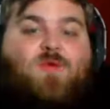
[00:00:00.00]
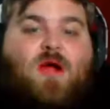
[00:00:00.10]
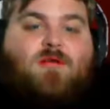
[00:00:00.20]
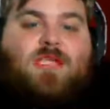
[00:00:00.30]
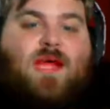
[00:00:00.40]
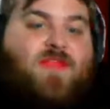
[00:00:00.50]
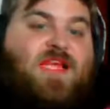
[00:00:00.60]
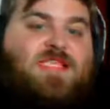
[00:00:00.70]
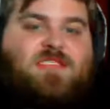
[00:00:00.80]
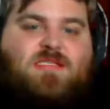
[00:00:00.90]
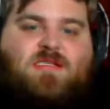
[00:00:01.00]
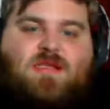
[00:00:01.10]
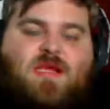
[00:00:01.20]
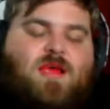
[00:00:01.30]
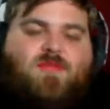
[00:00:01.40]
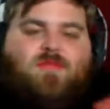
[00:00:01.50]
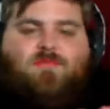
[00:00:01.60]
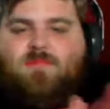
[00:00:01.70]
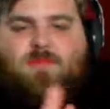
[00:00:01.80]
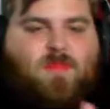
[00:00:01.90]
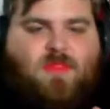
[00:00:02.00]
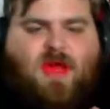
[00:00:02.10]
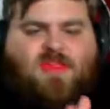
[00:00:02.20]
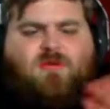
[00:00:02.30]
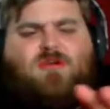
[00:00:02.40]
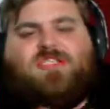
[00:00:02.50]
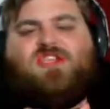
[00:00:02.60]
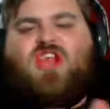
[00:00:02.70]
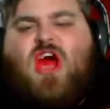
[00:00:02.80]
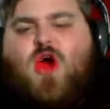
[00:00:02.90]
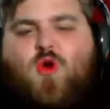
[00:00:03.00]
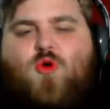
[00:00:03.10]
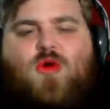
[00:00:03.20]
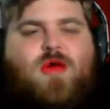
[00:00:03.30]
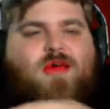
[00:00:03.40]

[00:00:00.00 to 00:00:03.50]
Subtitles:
where I was like, "This," like there was no